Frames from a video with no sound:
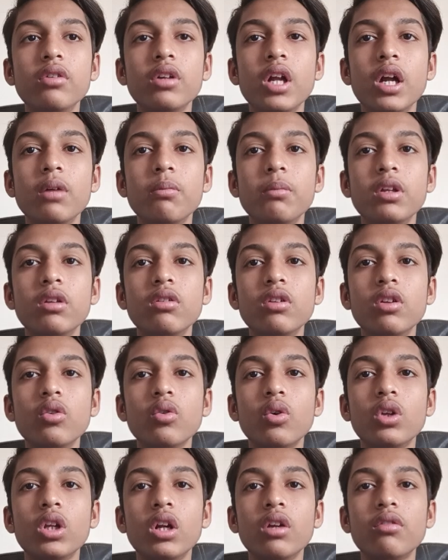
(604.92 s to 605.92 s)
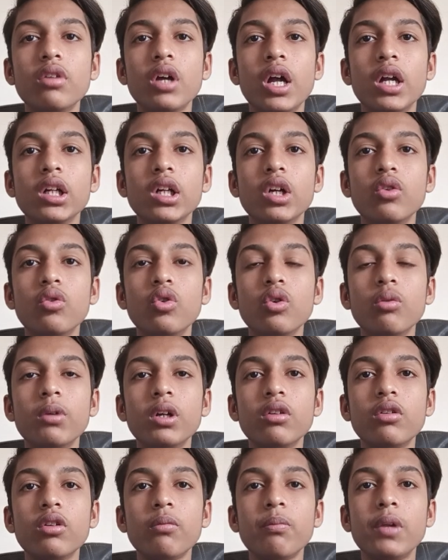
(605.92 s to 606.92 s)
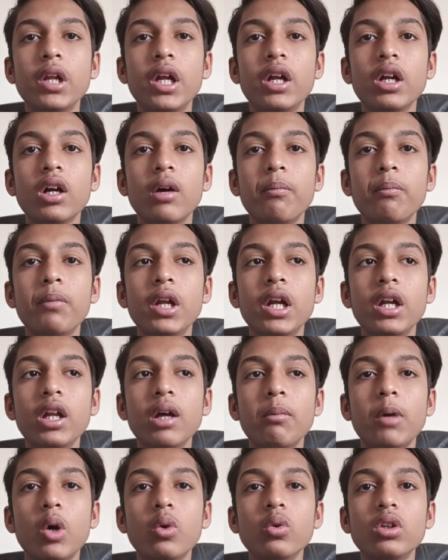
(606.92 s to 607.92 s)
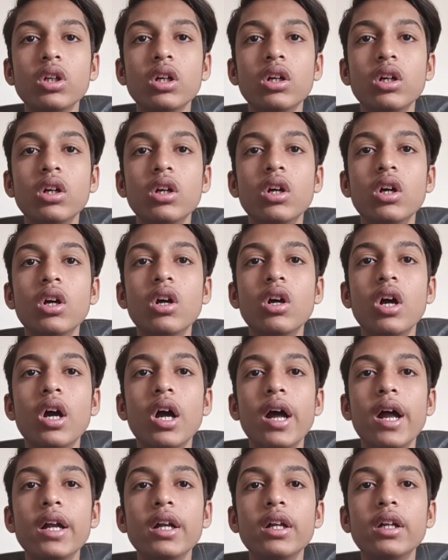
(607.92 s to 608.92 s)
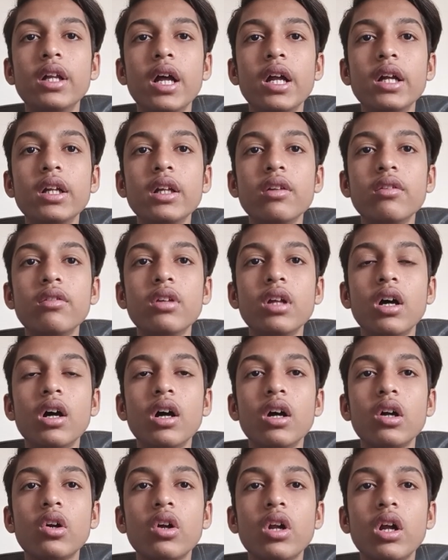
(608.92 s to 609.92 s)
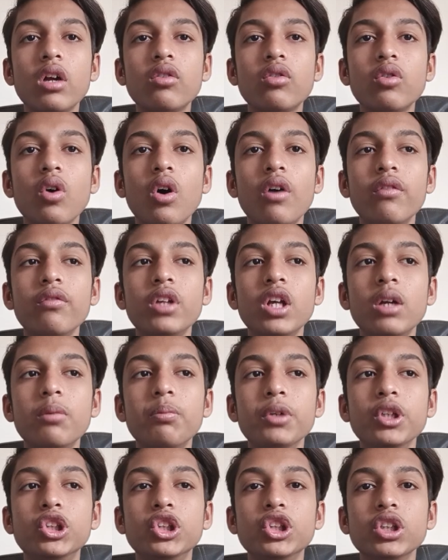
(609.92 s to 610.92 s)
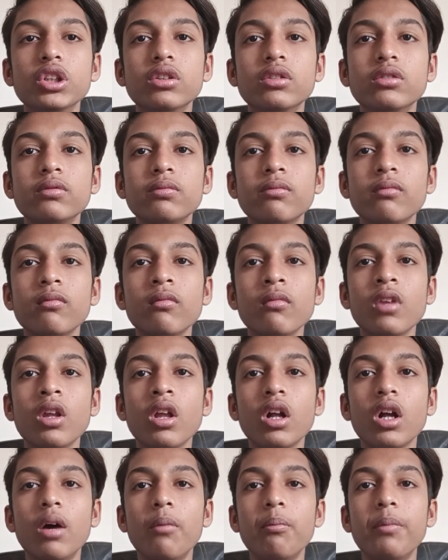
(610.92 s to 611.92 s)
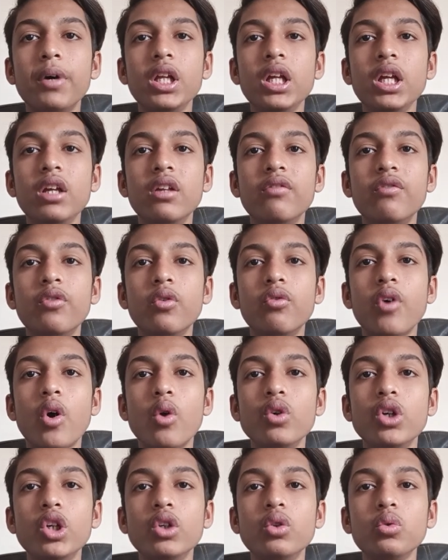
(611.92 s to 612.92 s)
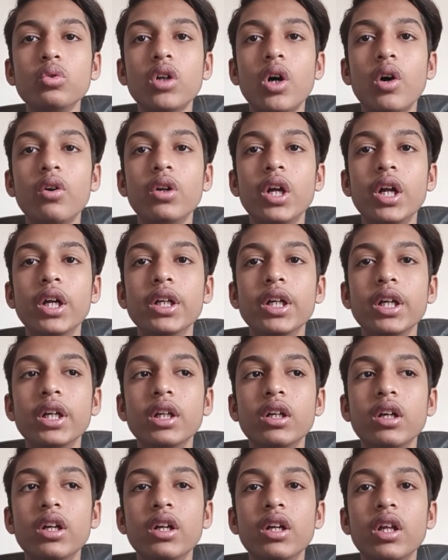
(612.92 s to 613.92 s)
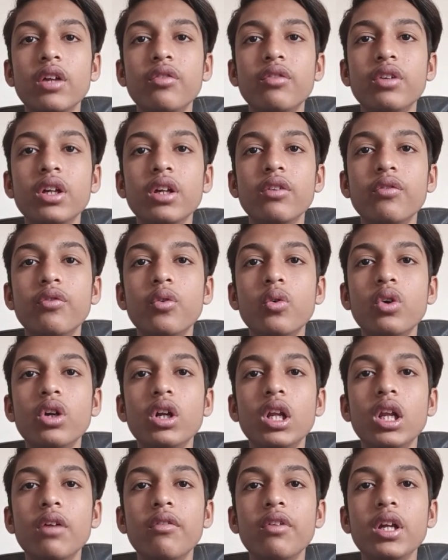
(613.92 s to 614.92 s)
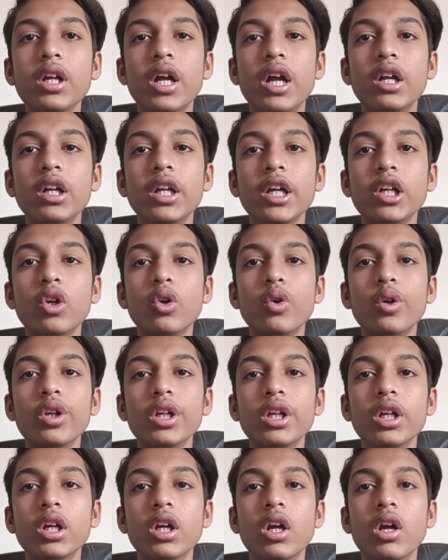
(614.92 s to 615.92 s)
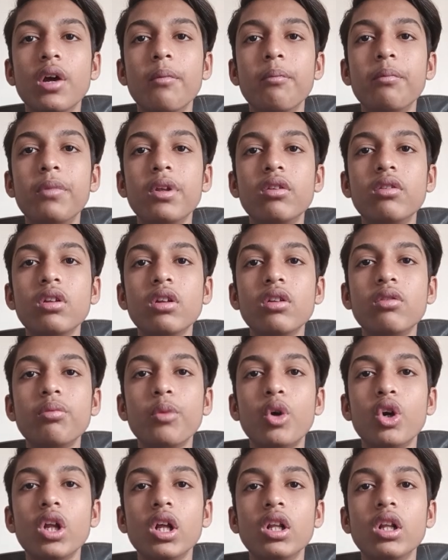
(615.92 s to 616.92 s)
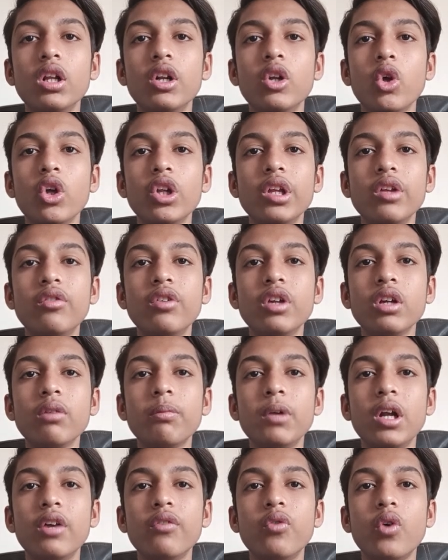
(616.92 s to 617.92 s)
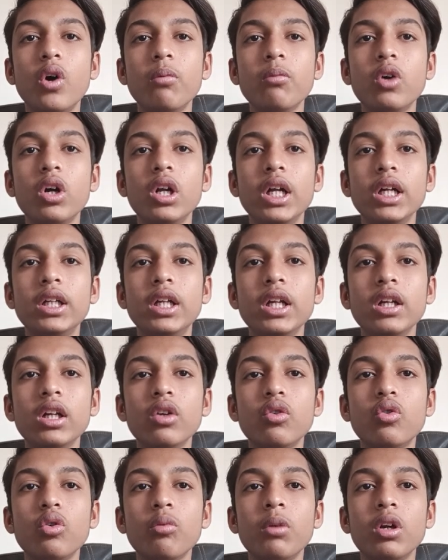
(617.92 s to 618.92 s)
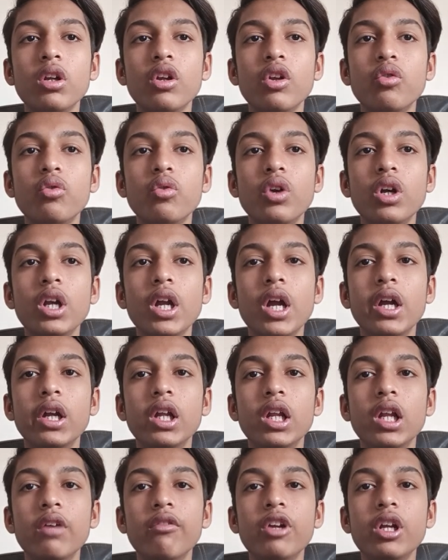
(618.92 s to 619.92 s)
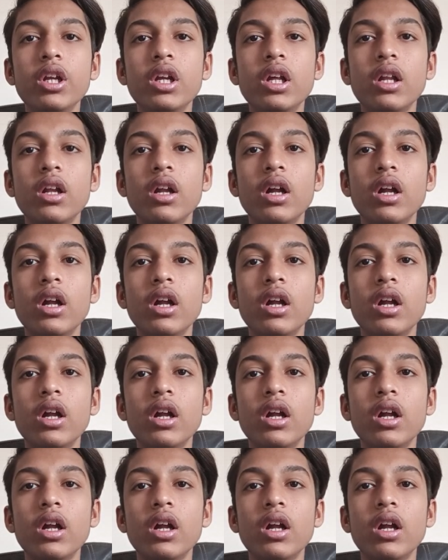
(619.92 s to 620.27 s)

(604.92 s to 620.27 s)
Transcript: that business owners and consumers complained about, and that is the crux of their pitch. Company info founded 2019. Industry food delivery and technology. Business model logistic platform connecting consumer restaurant and delivery